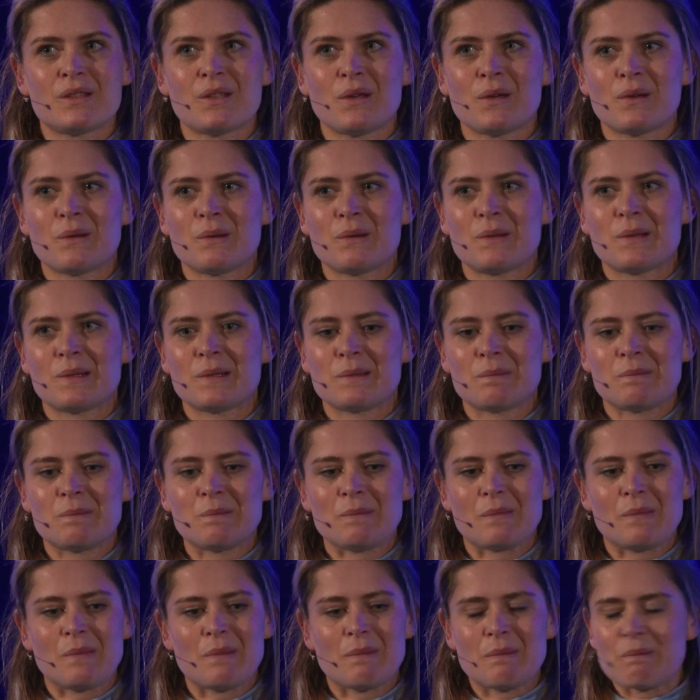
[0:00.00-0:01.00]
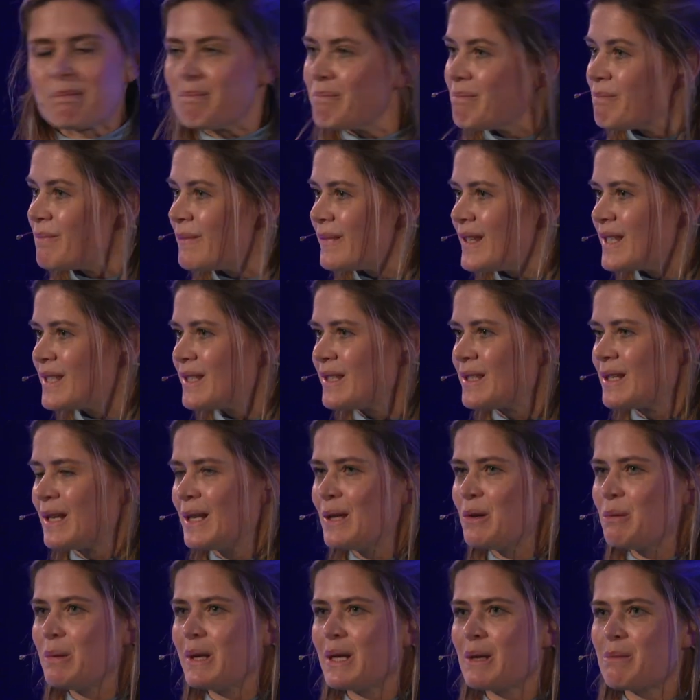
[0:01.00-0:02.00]
So this is
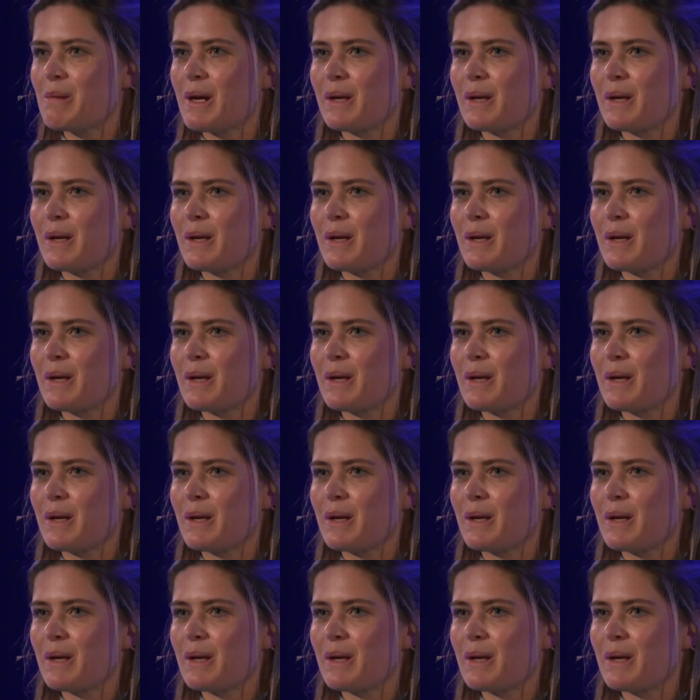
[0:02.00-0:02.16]
a little bit